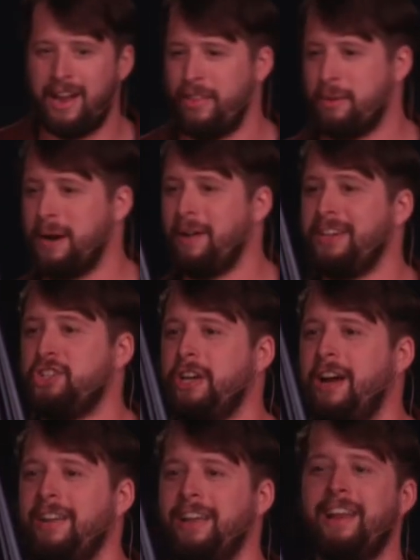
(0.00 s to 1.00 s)
They're probably
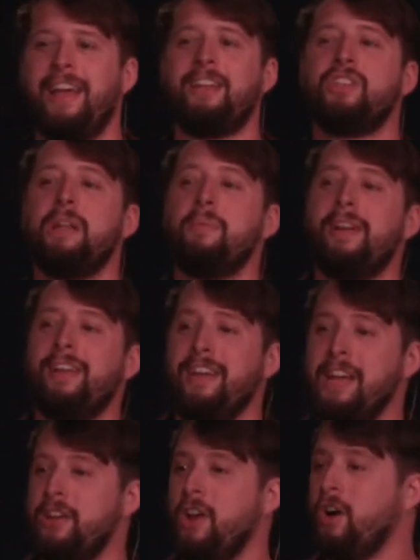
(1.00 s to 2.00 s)
shouting in, hey, does anybody
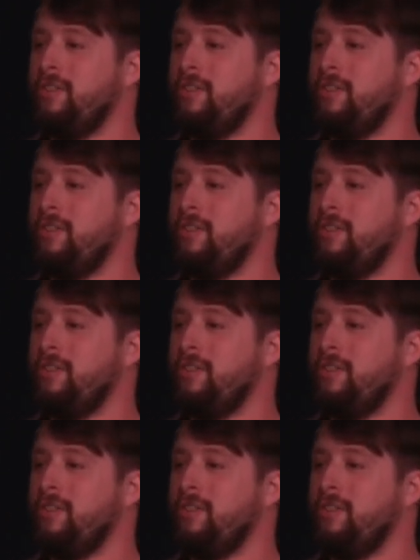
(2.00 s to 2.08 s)
know of a